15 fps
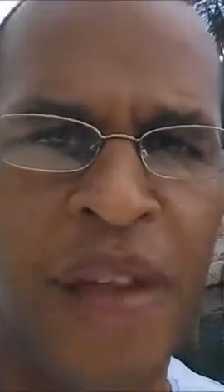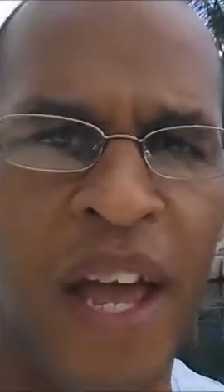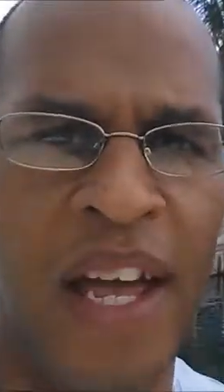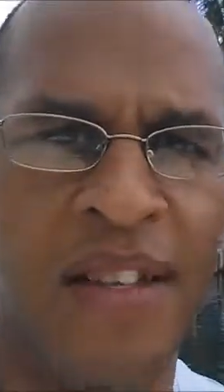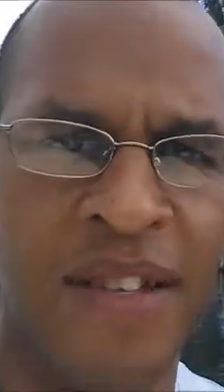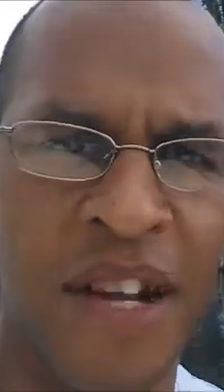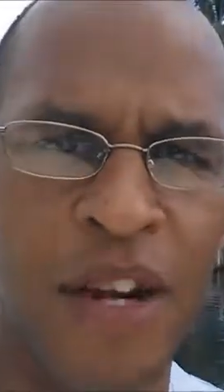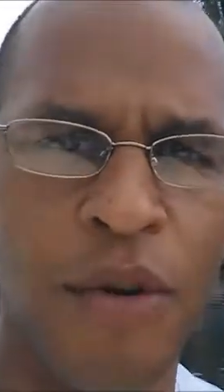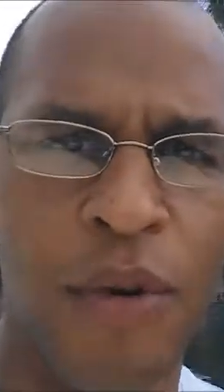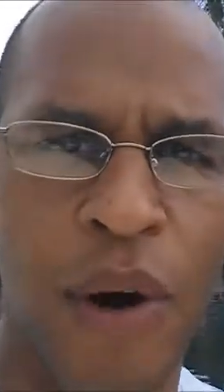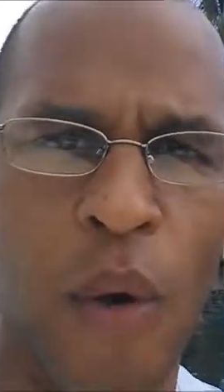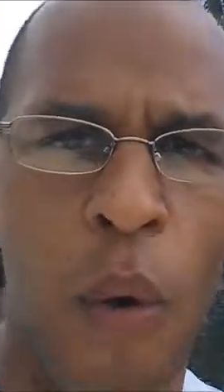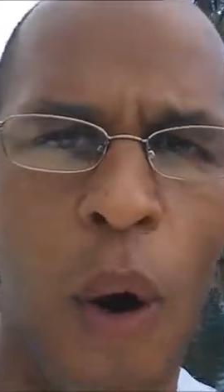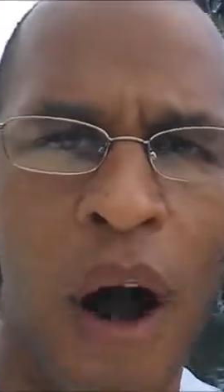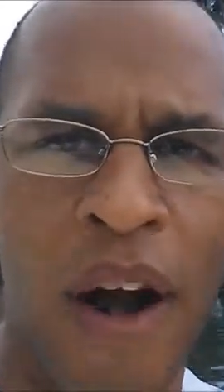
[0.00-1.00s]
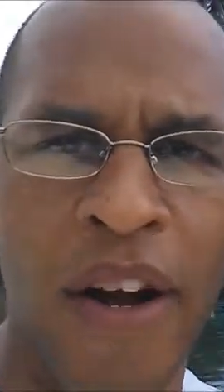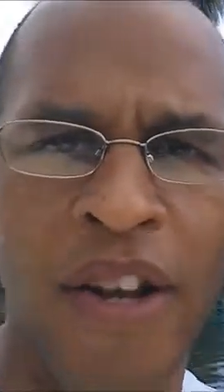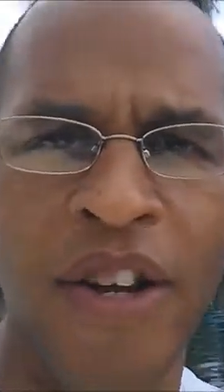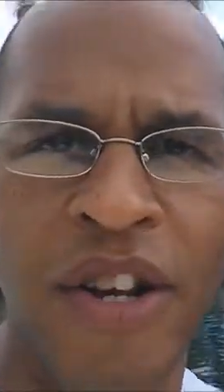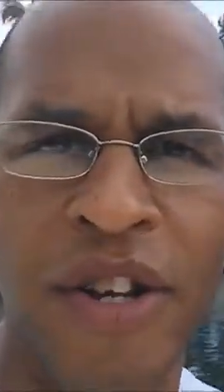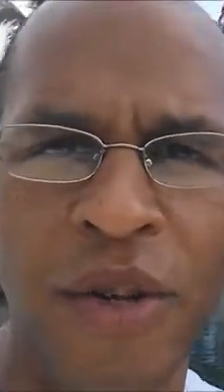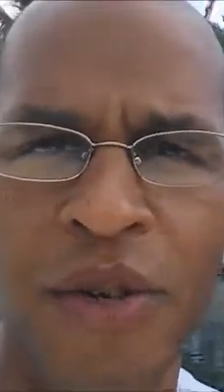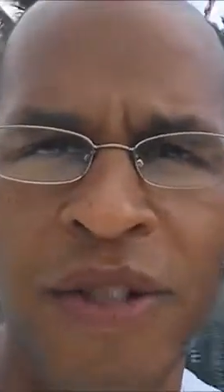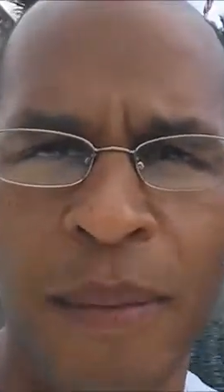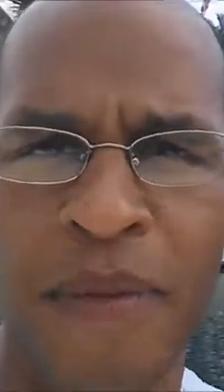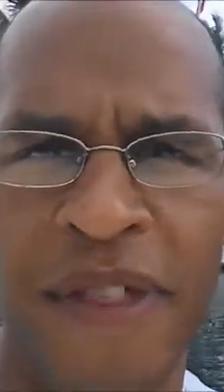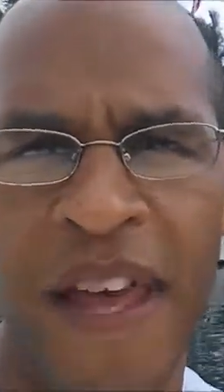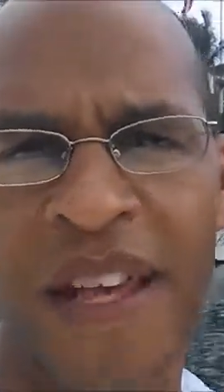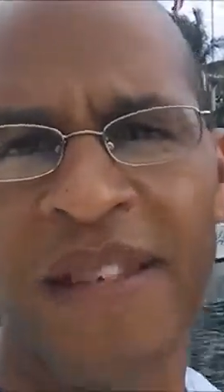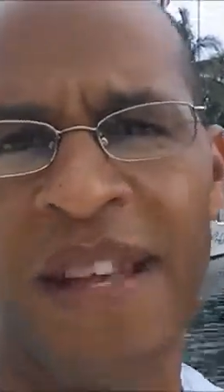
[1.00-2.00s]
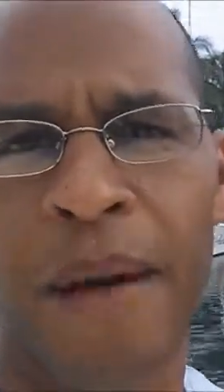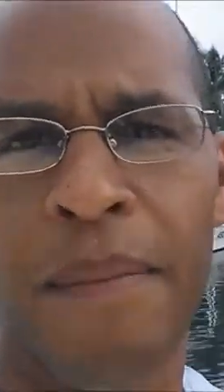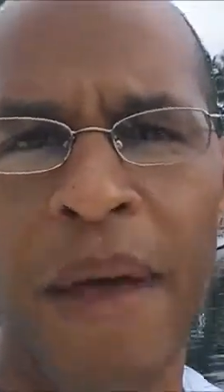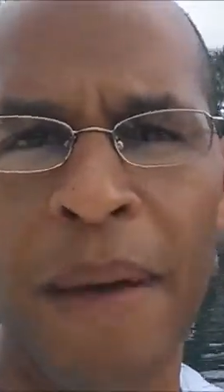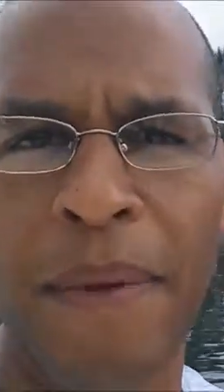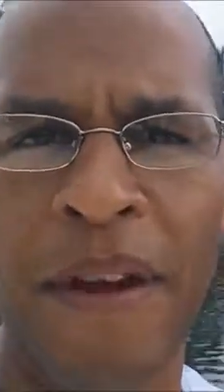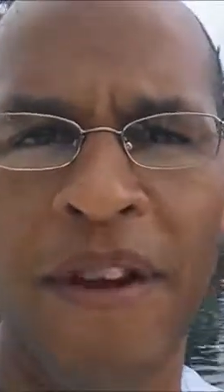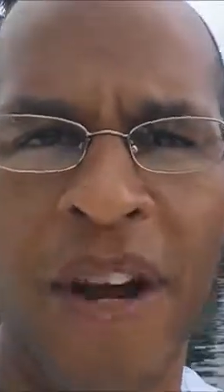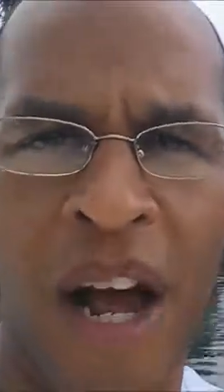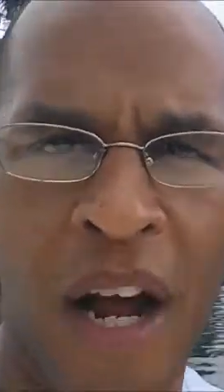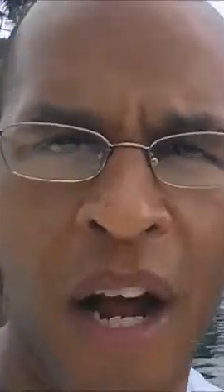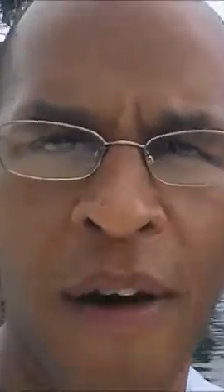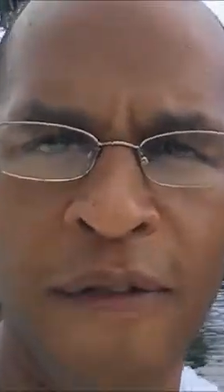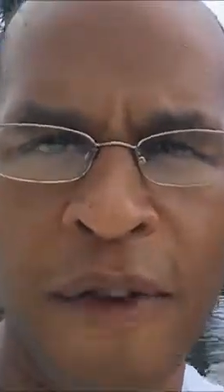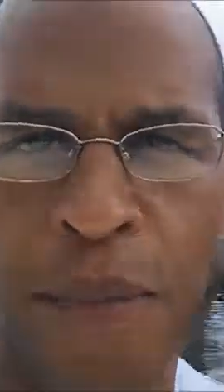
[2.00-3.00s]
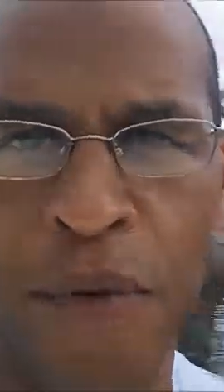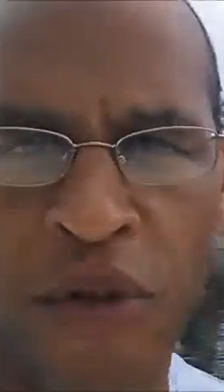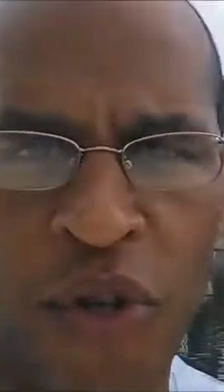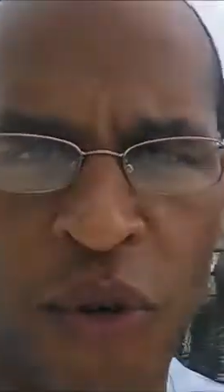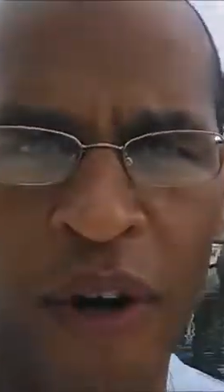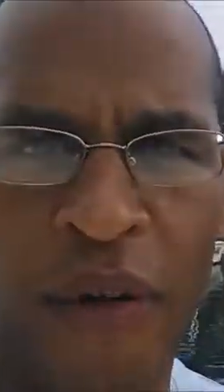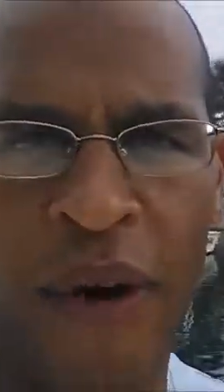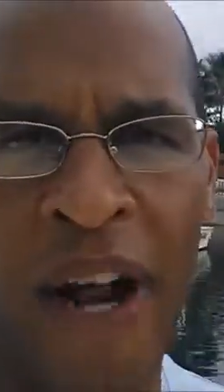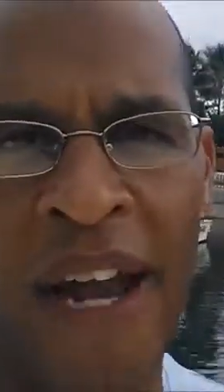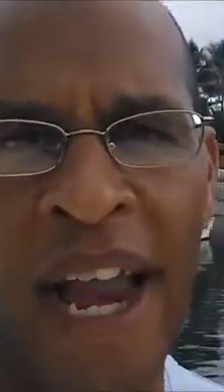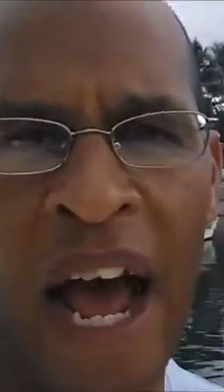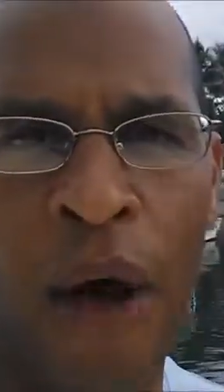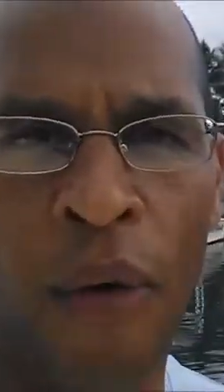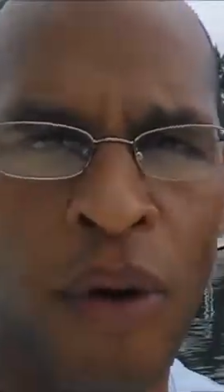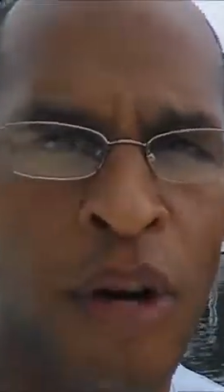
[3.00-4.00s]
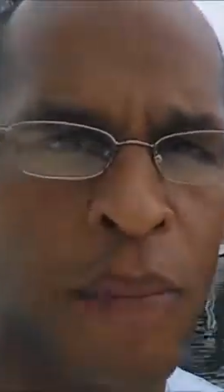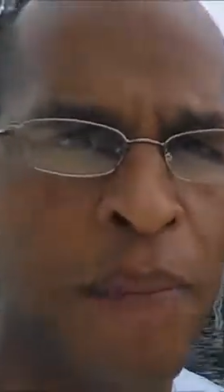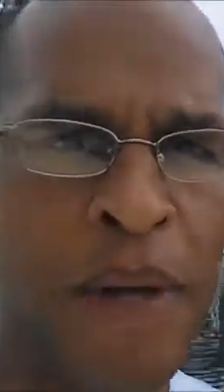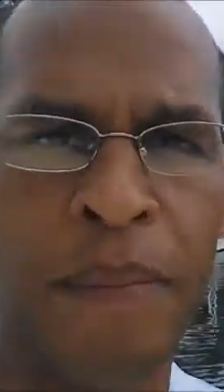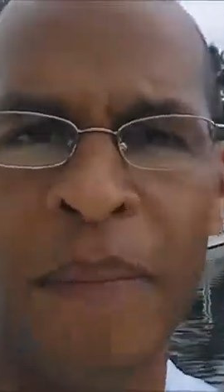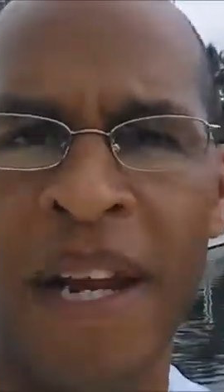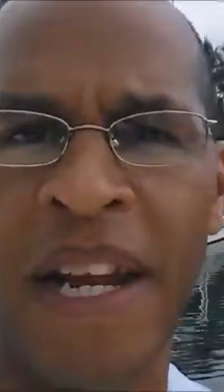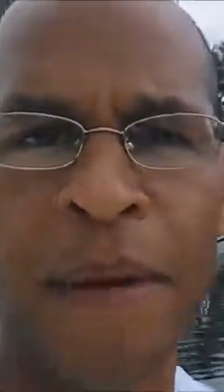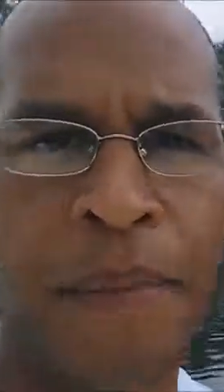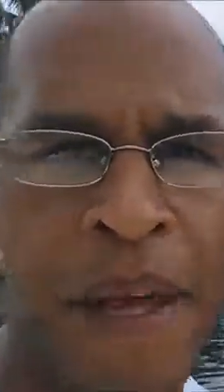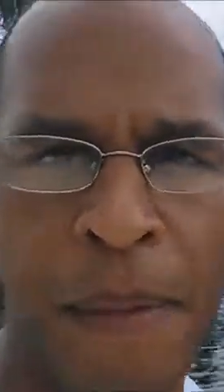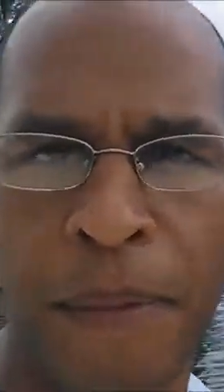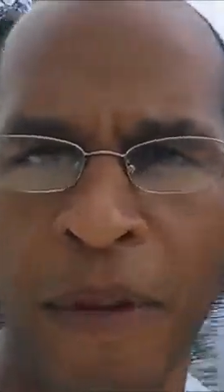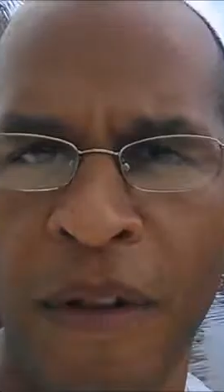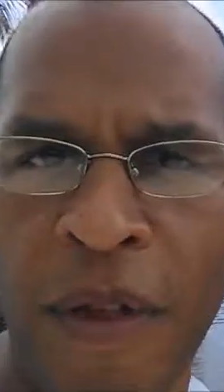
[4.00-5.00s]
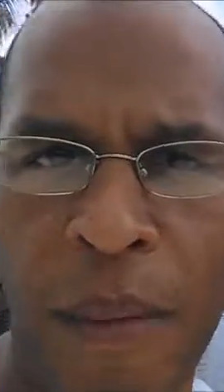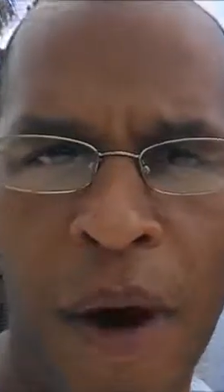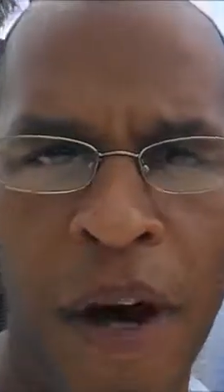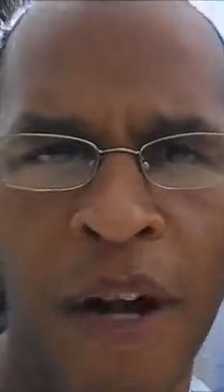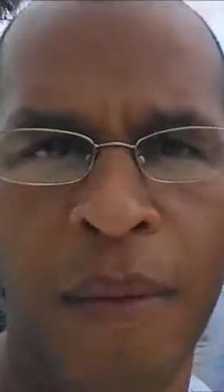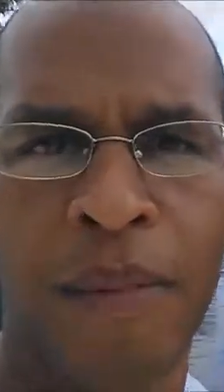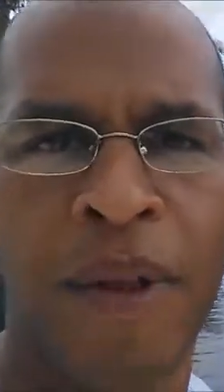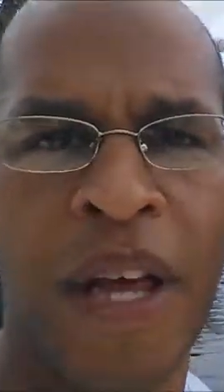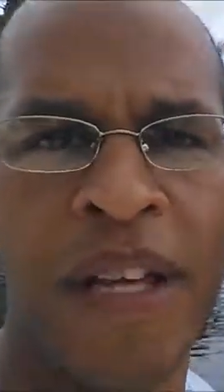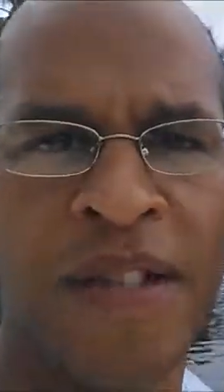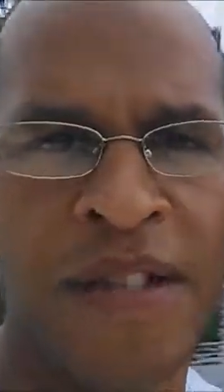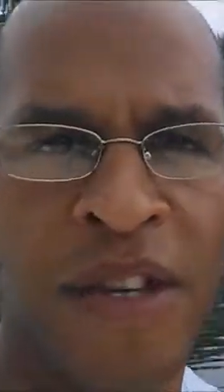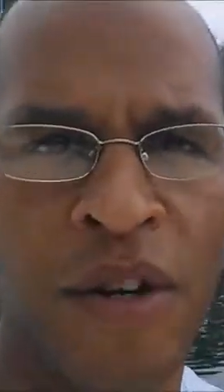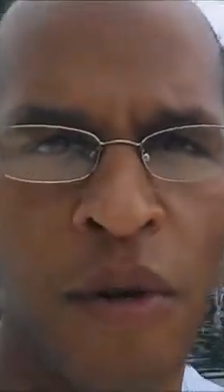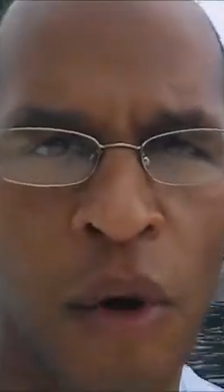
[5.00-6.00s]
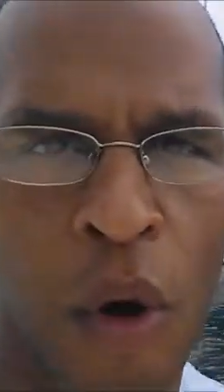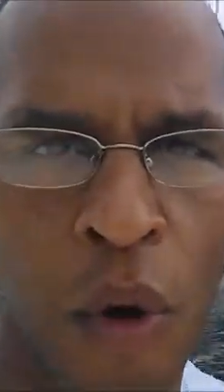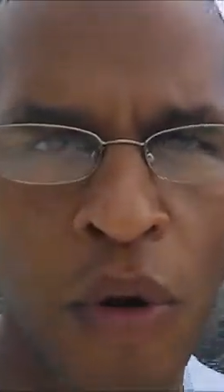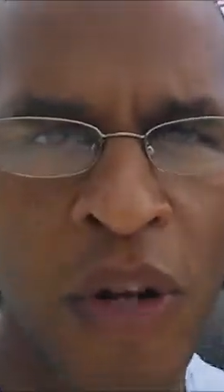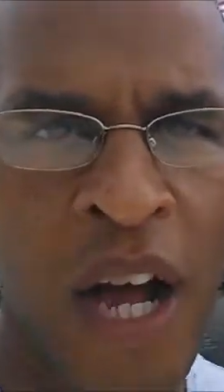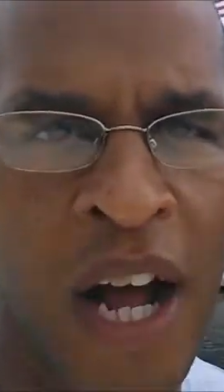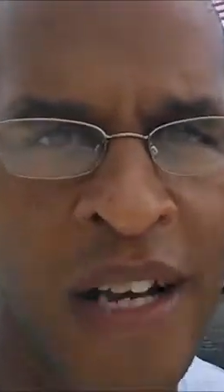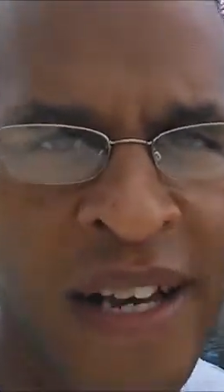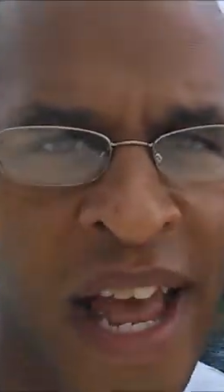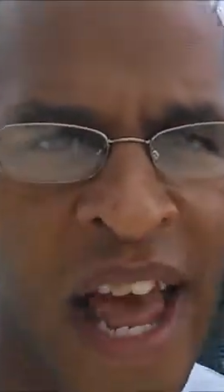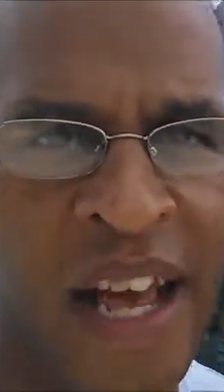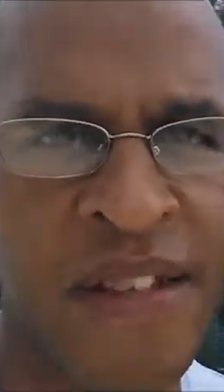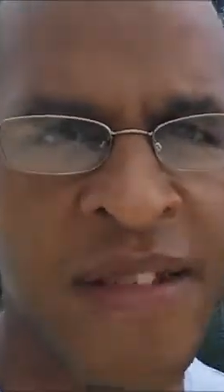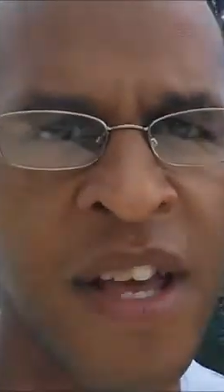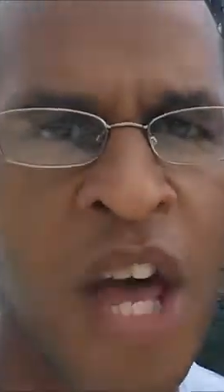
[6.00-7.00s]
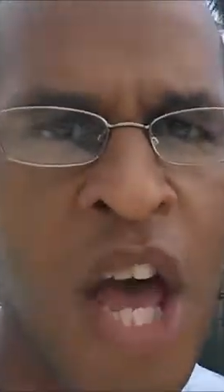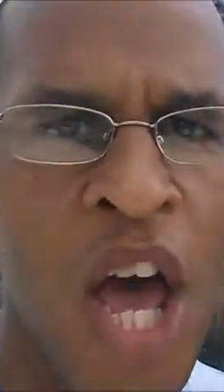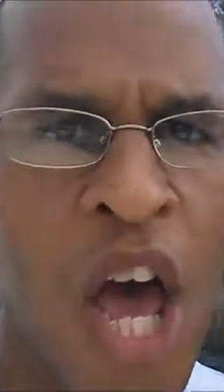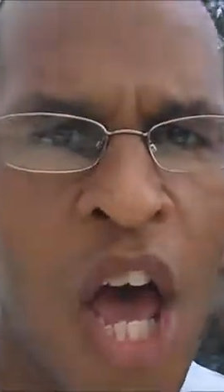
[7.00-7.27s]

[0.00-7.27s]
It's going to require you to do some things that maybe you're not comfortable doing right now. could be meeting people in the marketplace, you know, cold contacts.